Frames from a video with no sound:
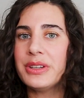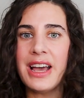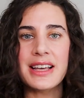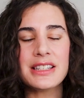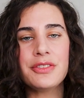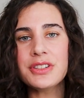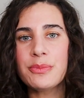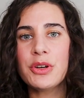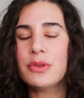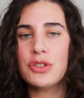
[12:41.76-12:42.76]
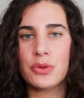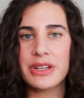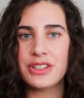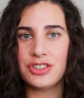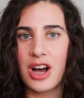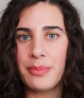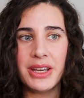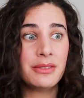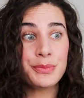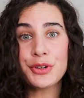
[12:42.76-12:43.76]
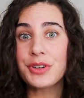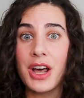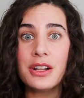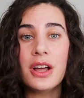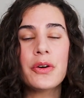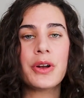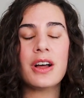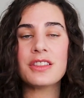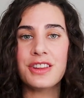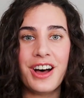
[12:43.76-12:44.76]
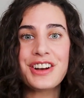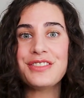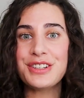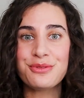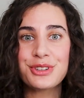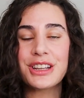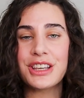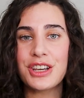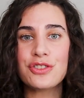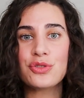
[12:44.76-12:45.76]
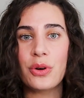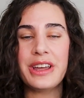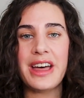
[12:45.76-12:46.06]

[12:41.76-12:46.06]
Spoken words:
yes, if you're someone who enjoys shopping, you're not alone. A lot of us really enjoy